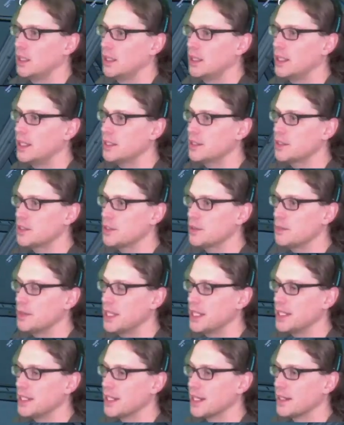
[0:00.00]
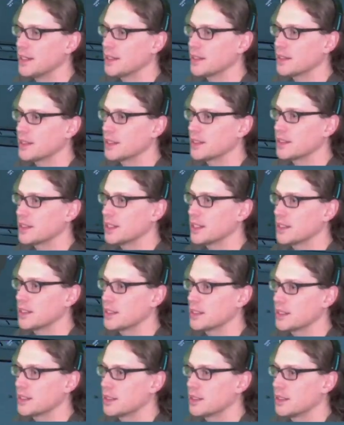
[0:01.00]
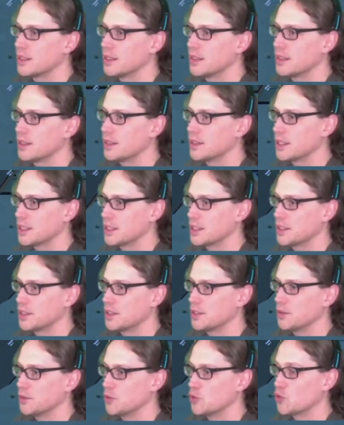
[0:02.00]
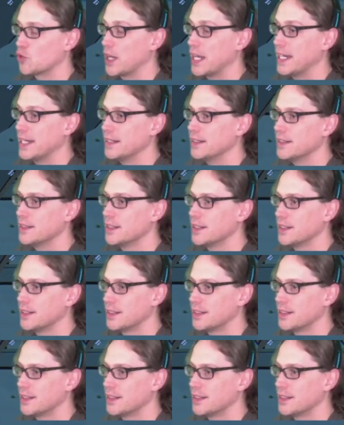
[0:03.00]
Yeah, there's still money down here. That's nice. because this is still drained.